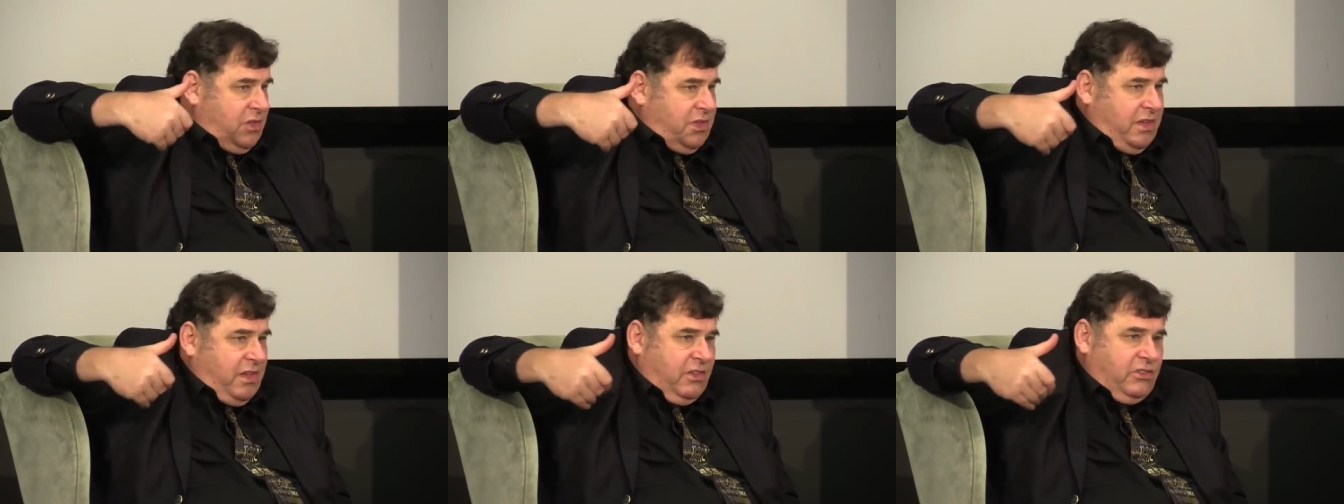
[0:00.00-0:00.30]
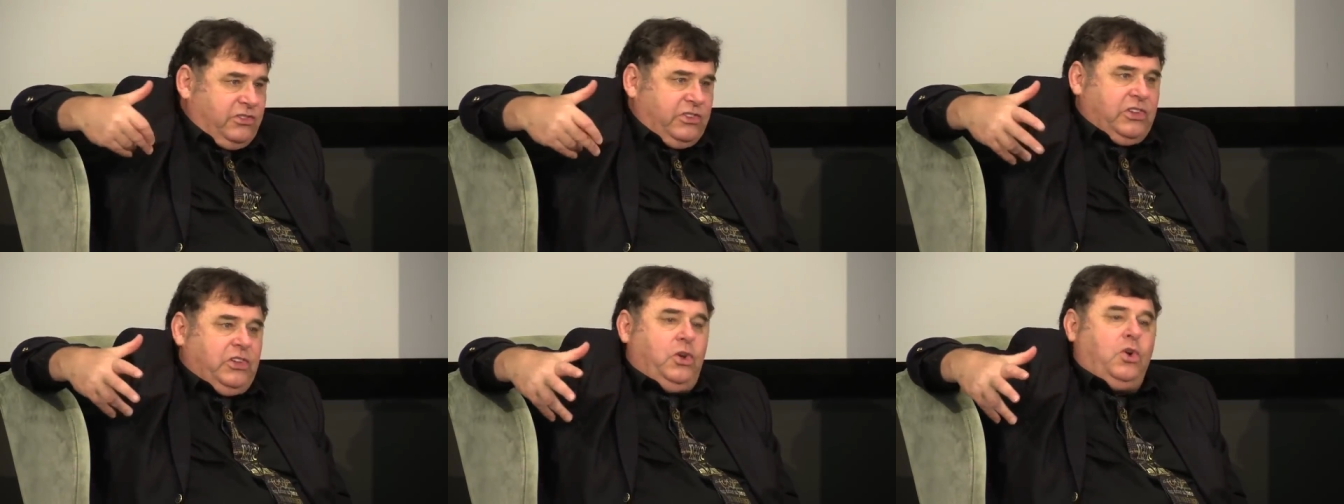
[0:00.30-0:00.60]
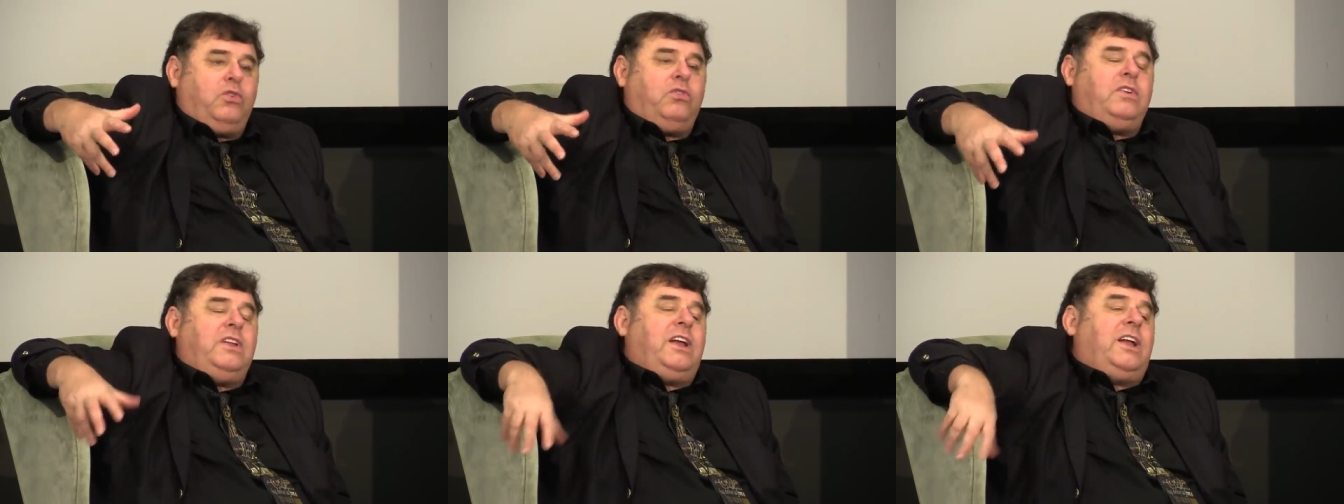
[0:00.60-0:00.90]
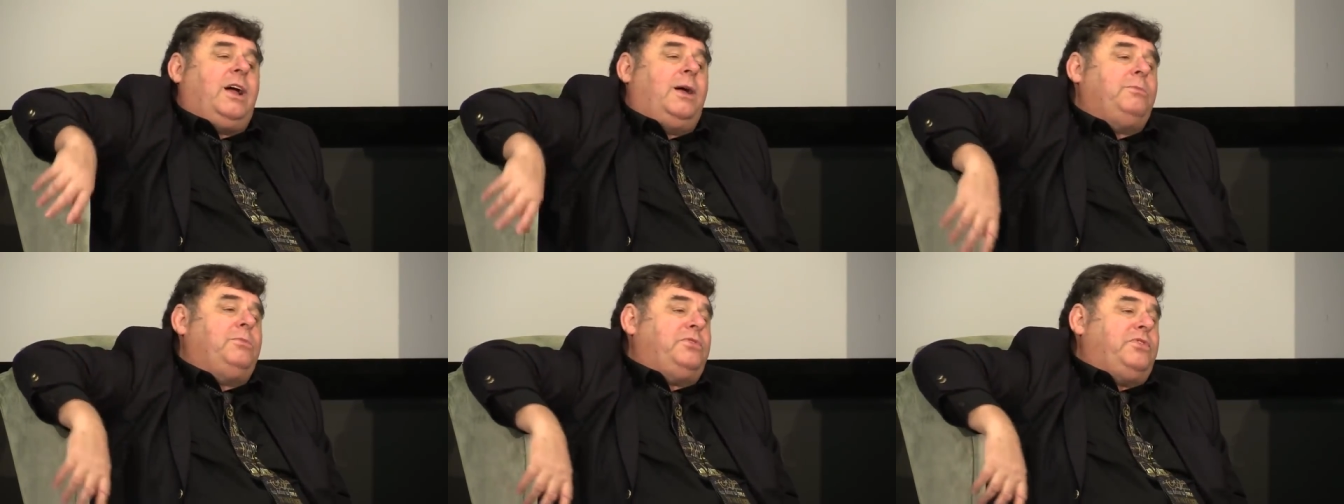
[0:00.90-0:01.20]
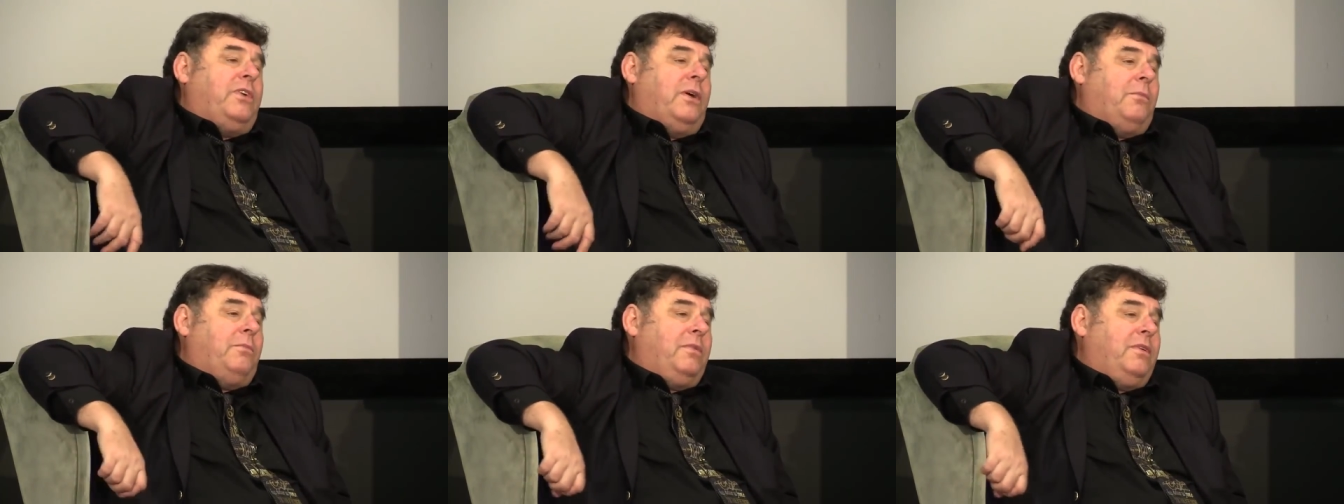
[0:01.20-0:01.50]
the insecurity comes
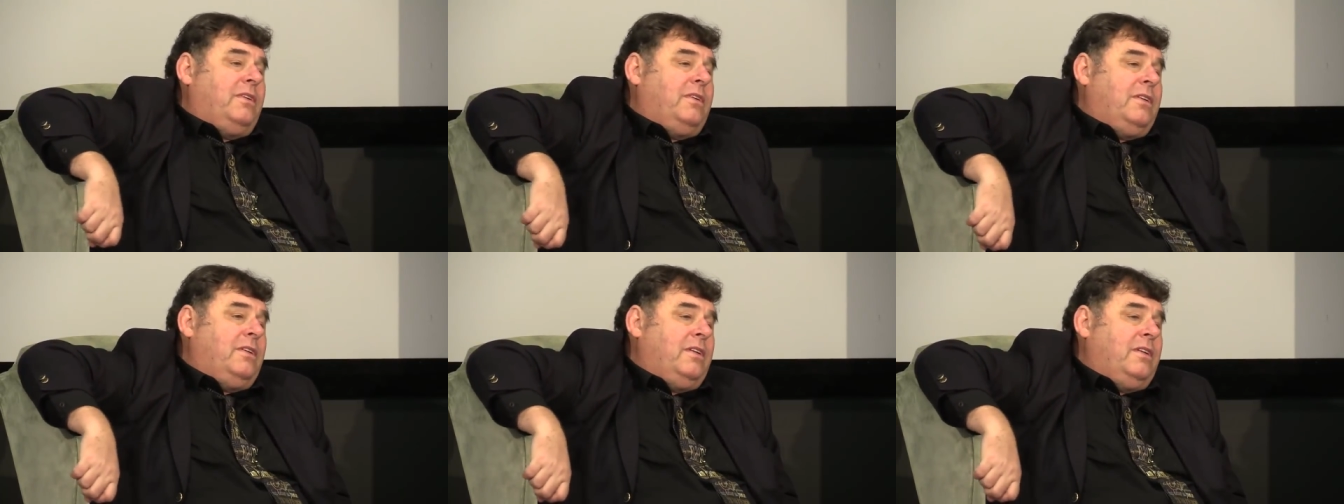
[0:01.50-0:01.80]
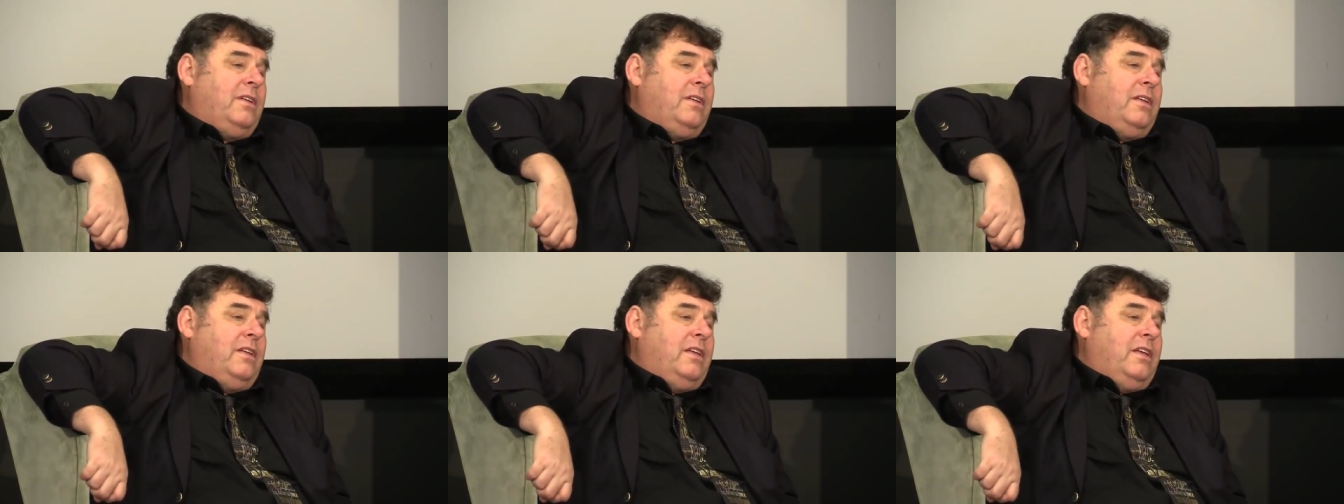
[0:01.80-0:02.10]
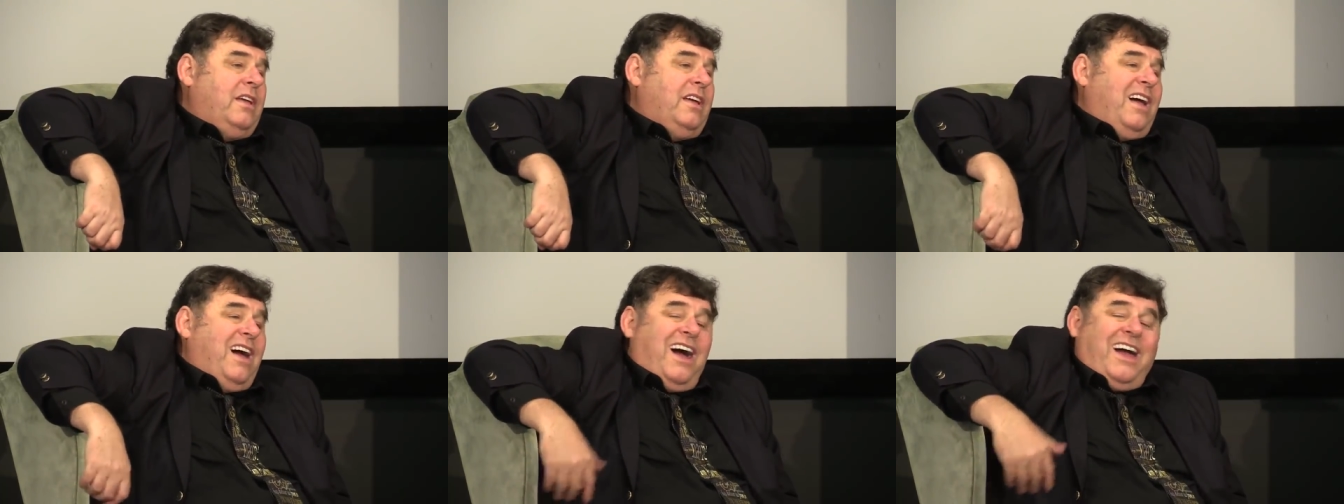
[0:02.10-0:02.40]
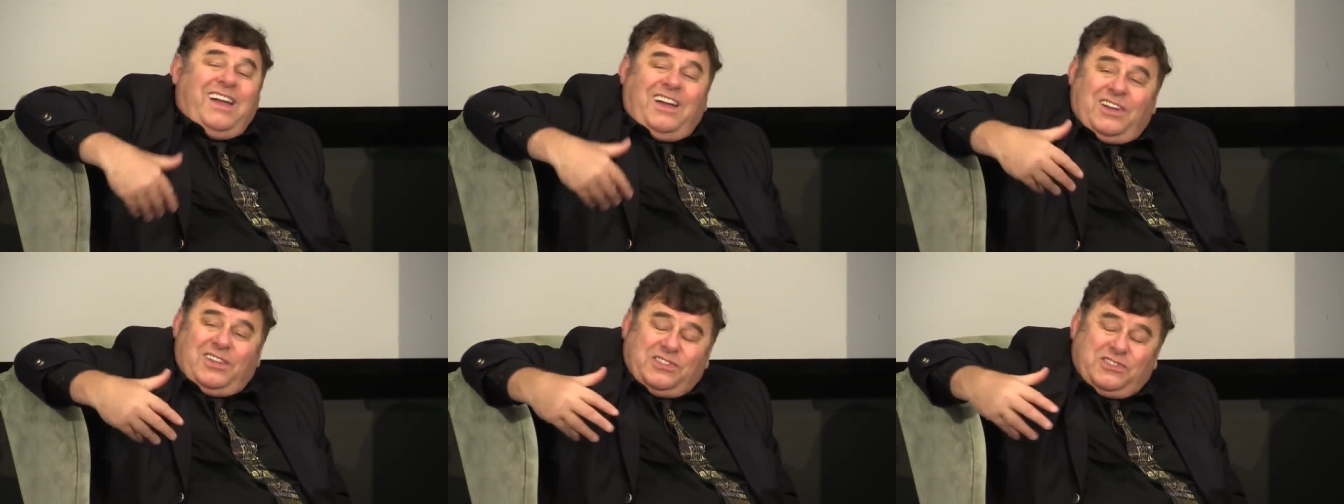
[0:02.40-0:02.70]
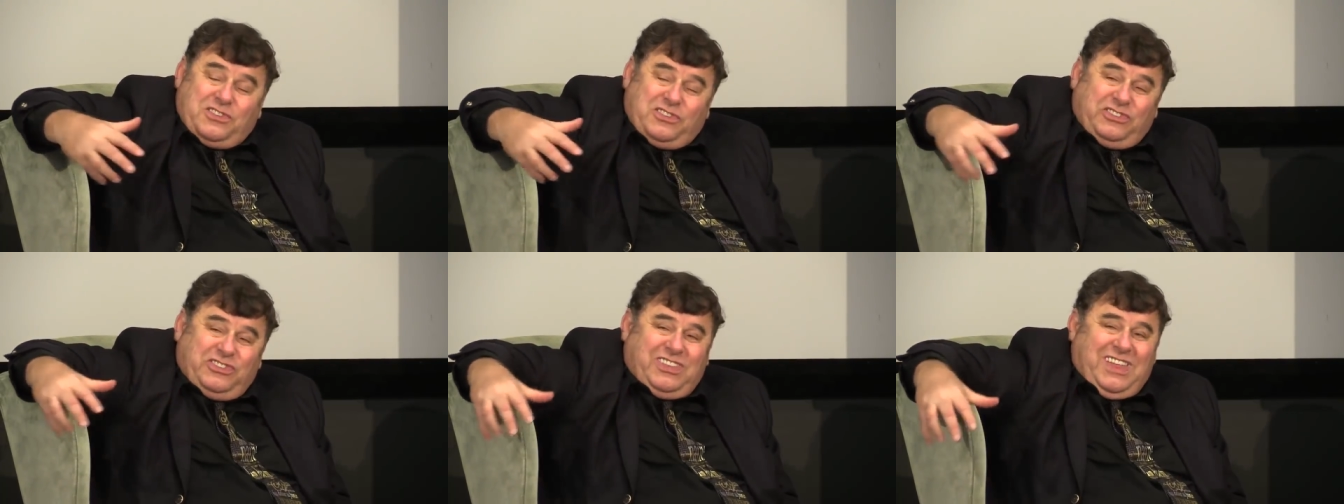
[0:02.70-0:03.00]
from. I
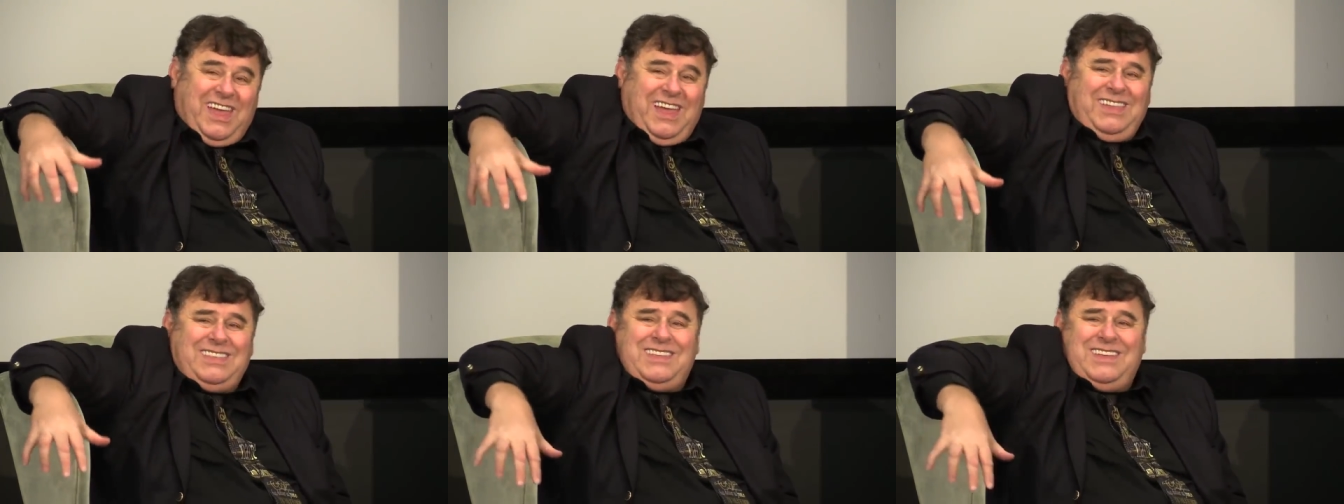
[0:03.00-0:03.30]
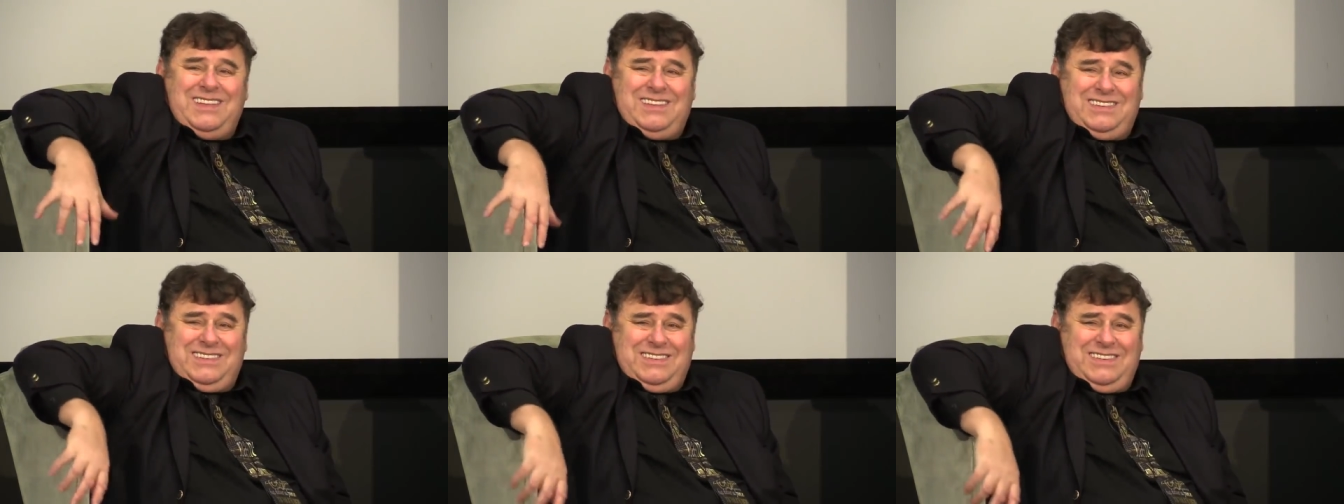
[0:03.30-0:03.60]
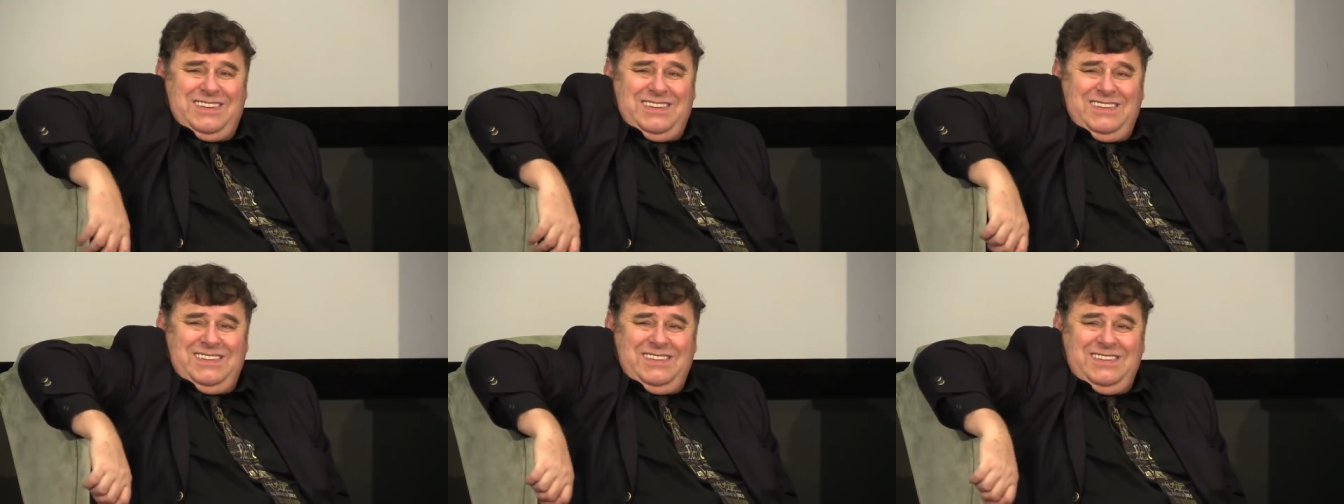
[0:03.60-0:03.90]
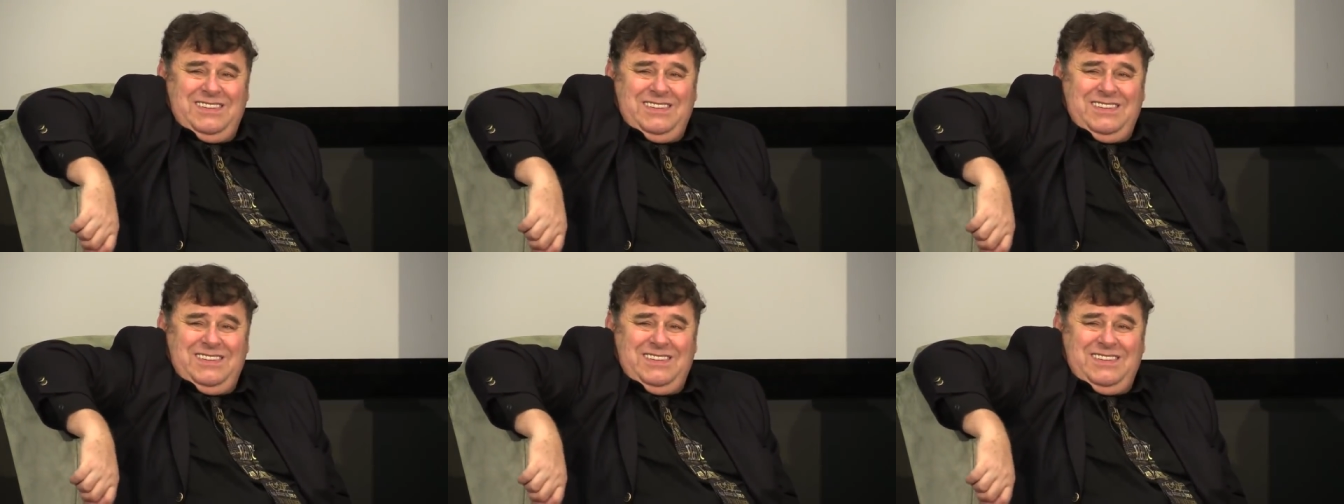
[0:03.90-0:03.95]
understand it.